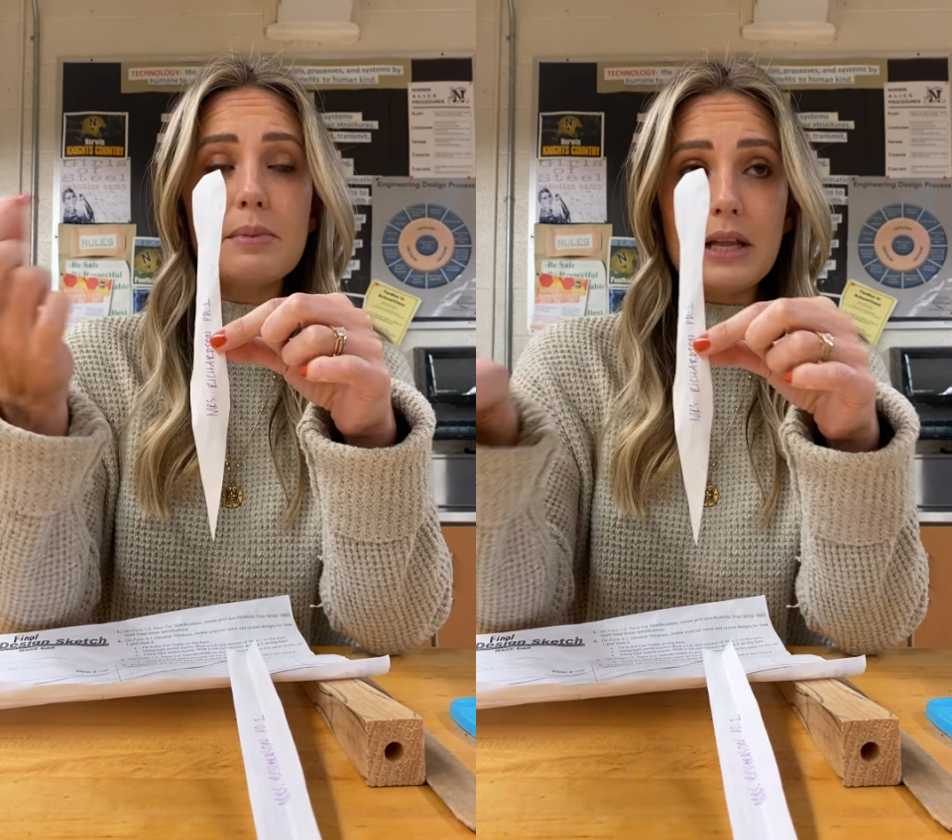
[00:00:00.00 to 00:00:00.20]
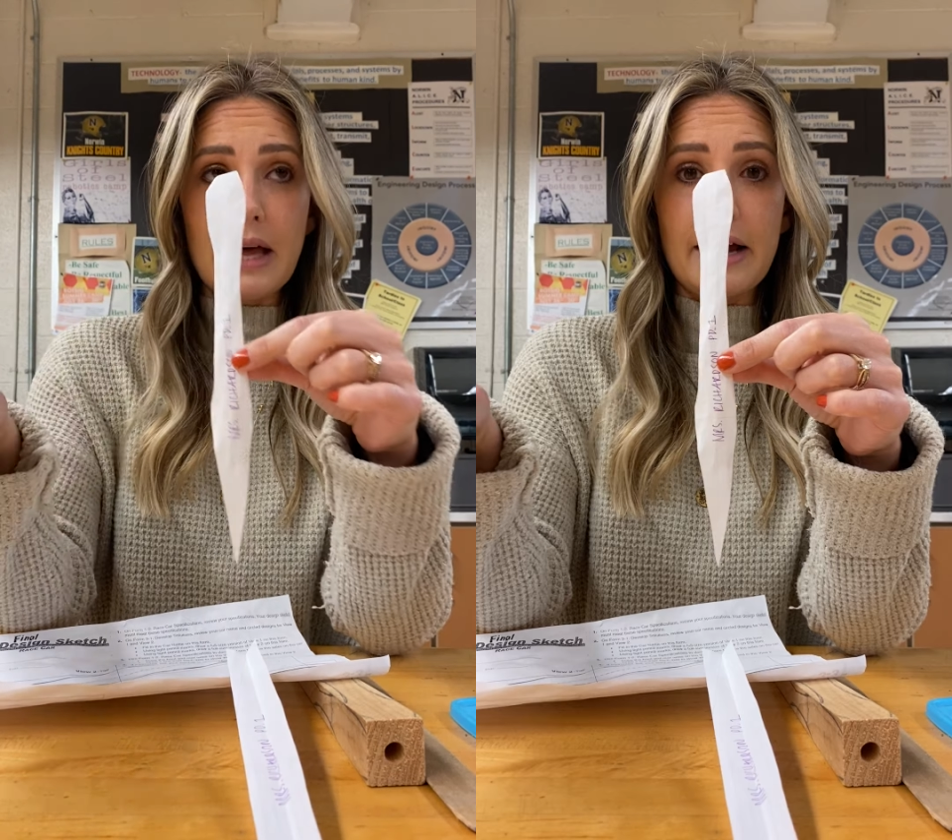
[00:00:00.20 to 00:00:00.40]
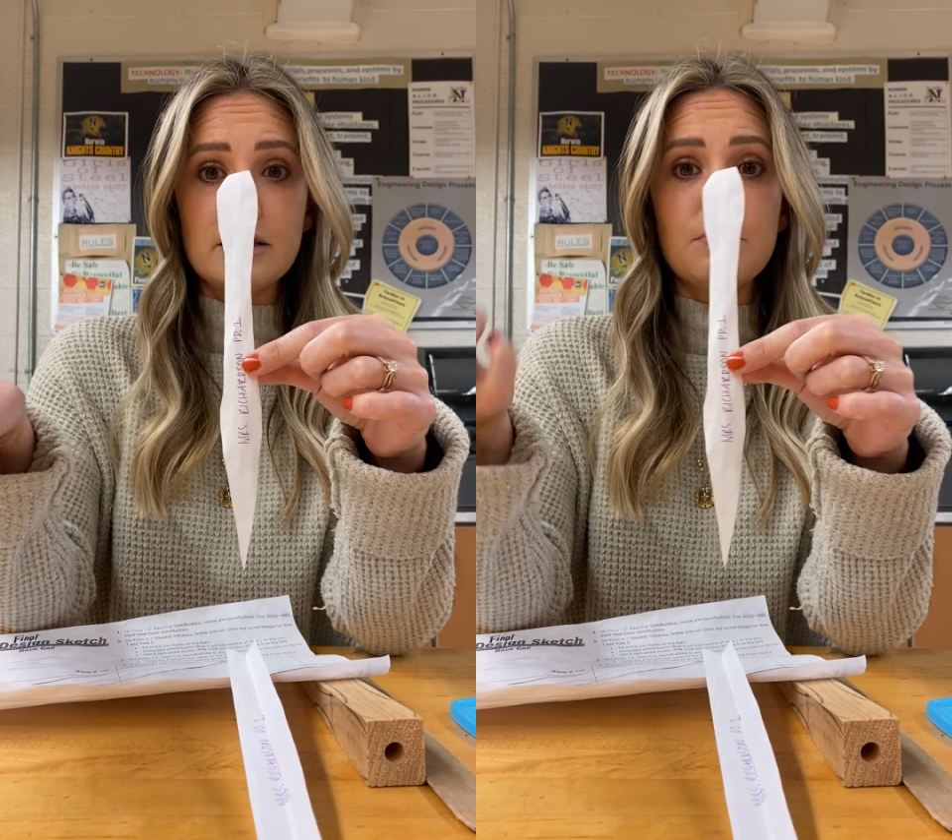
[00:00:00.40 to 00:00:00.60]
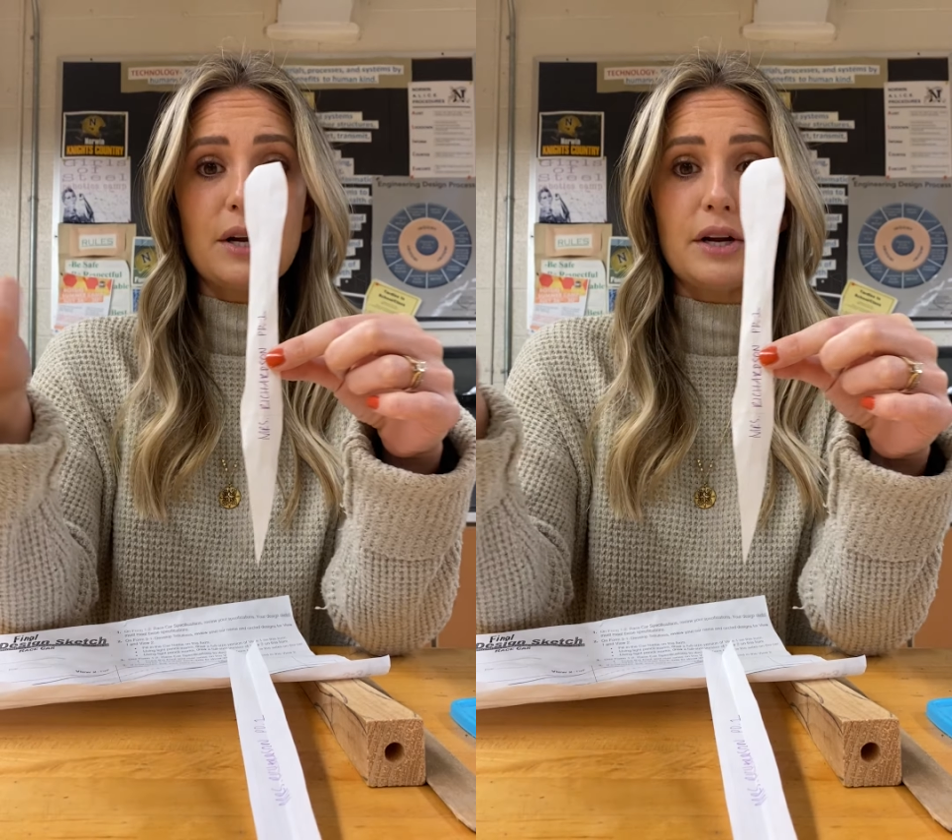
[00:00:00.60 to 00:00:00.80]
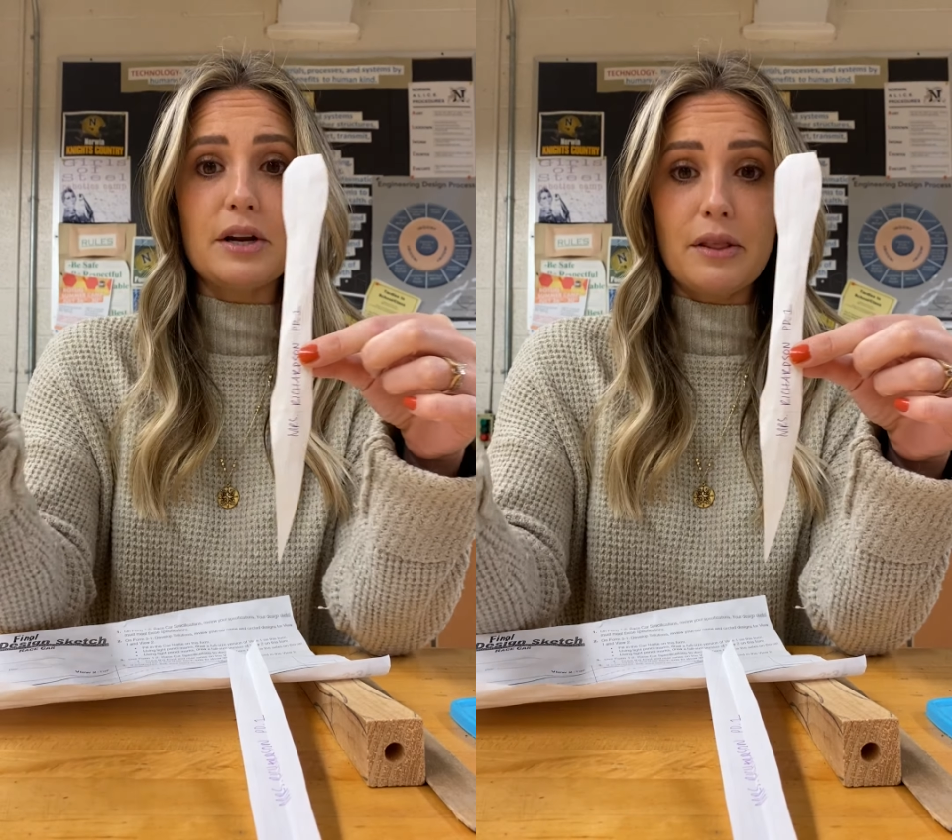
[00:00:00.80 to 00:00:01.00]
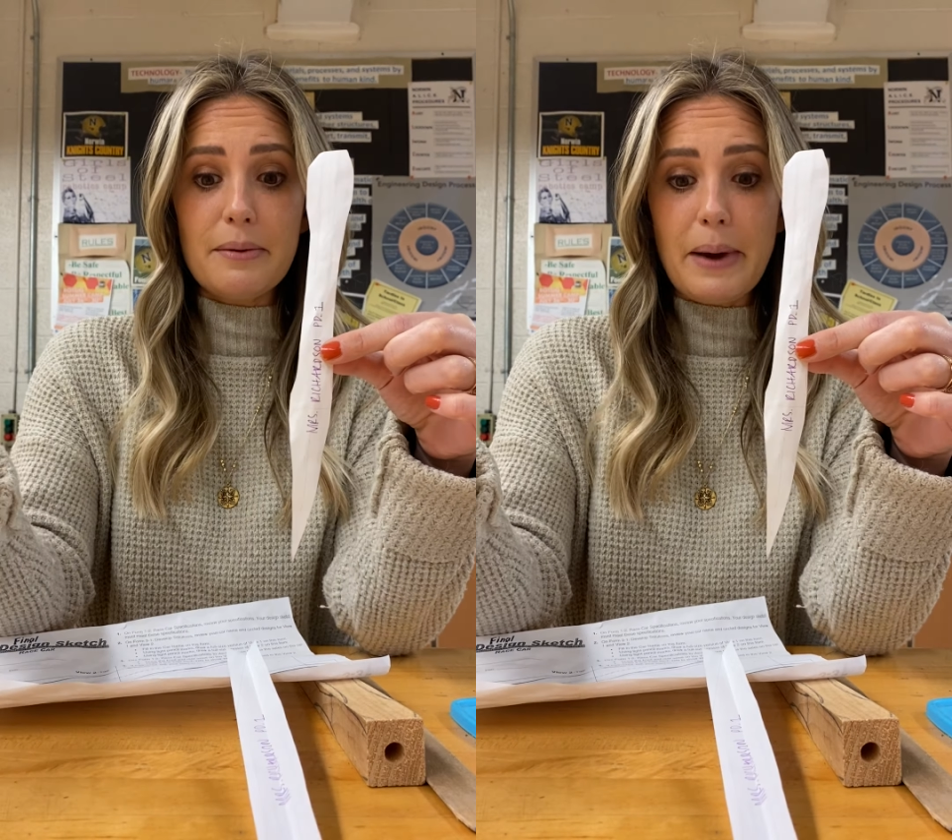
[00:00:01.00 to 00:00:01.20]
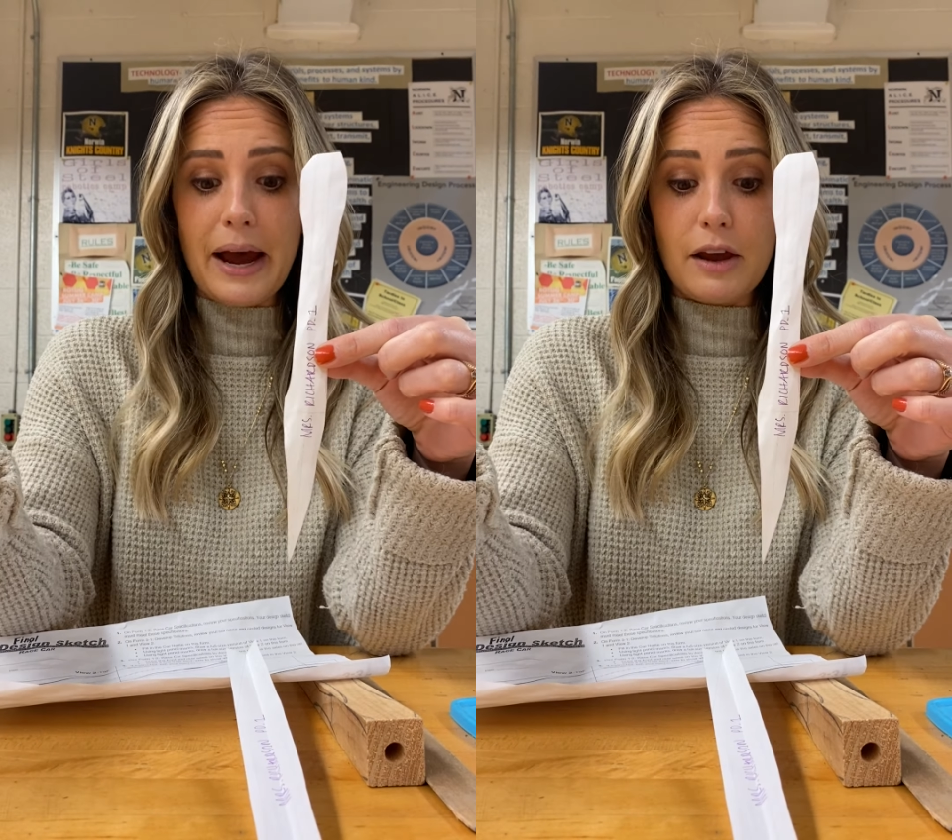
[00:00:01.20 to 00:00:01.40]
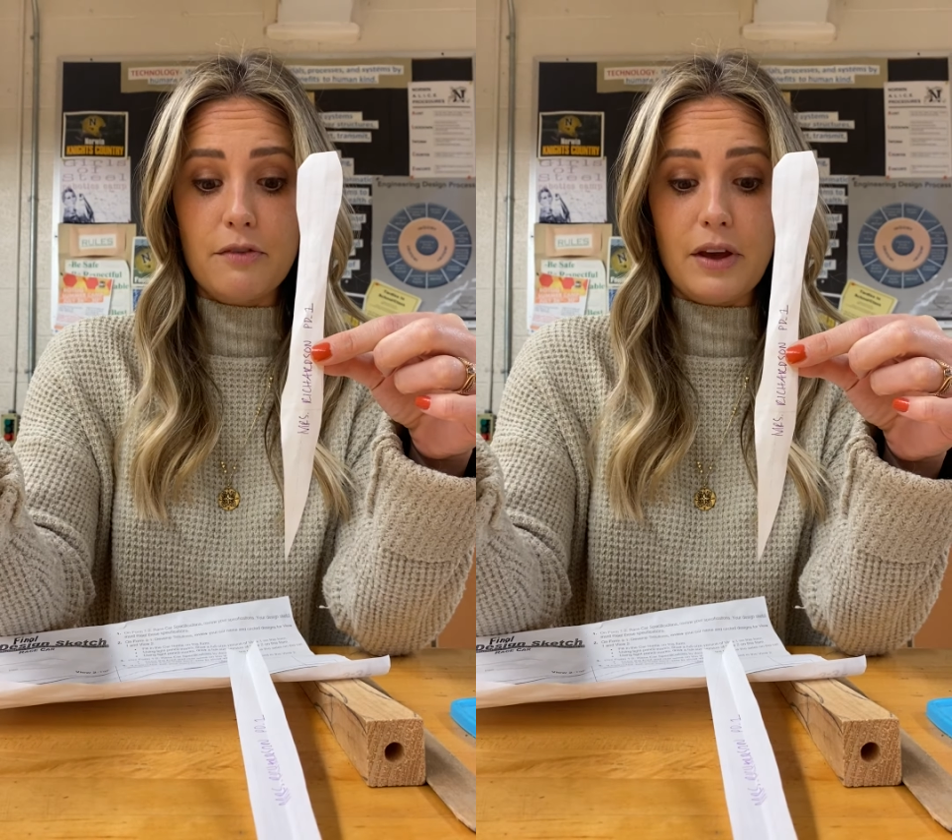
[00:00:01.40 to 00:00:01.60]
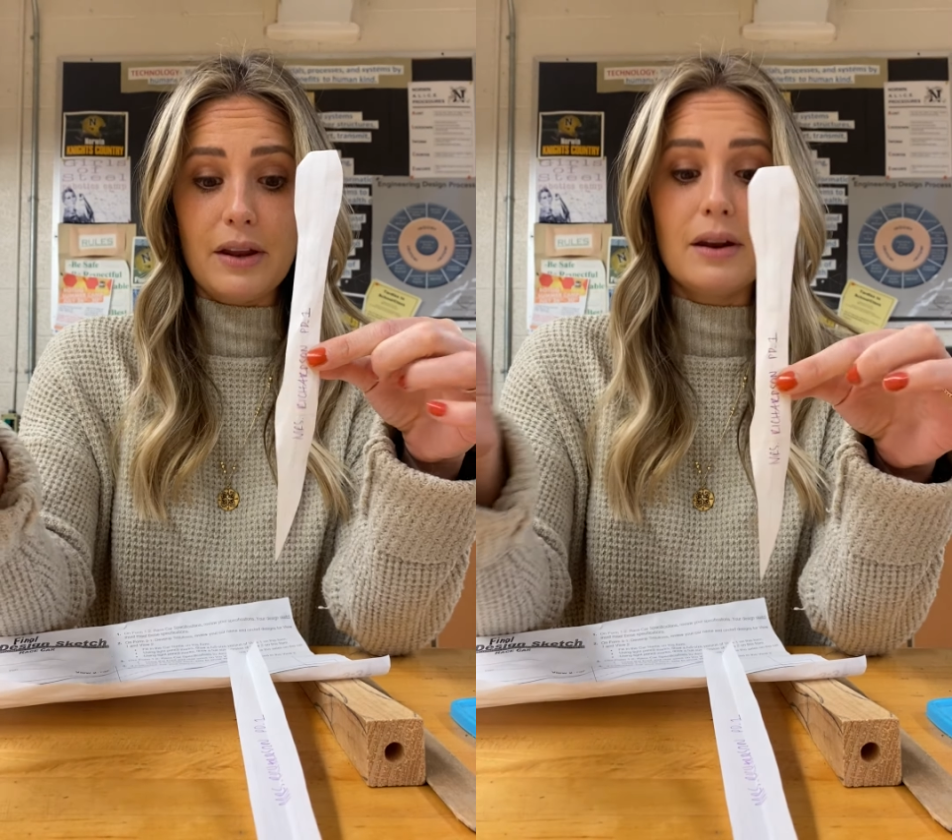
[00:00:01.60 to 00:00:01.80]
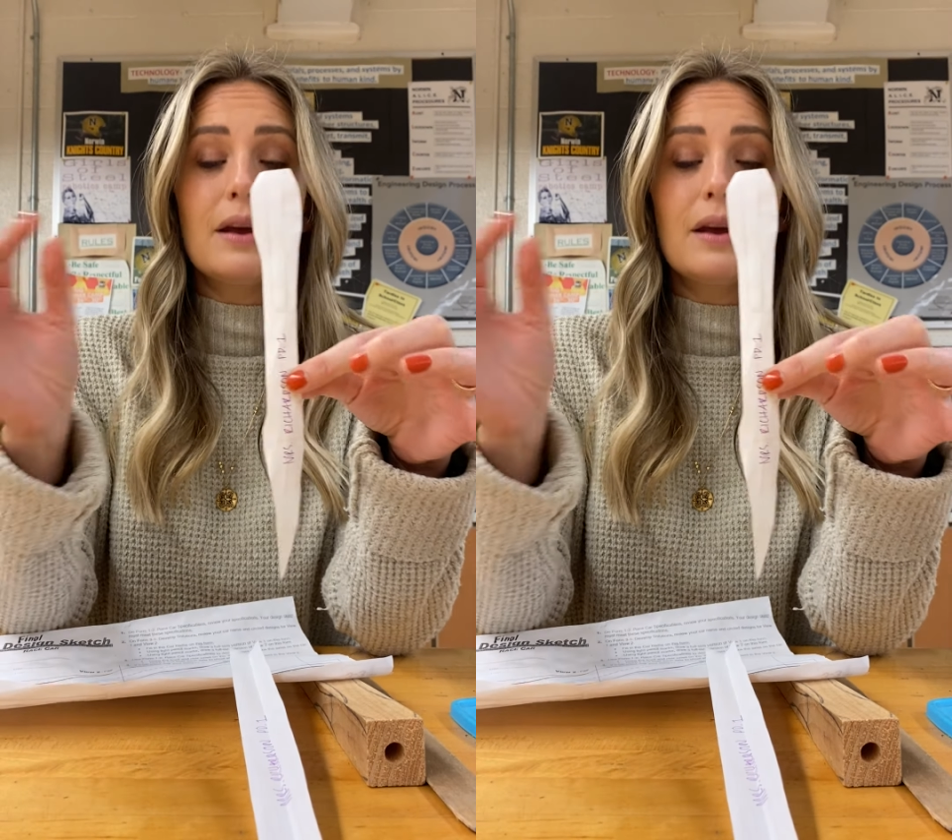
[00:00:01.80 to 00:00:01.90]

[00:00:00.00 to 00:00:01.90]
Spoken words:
and class period on the back of it.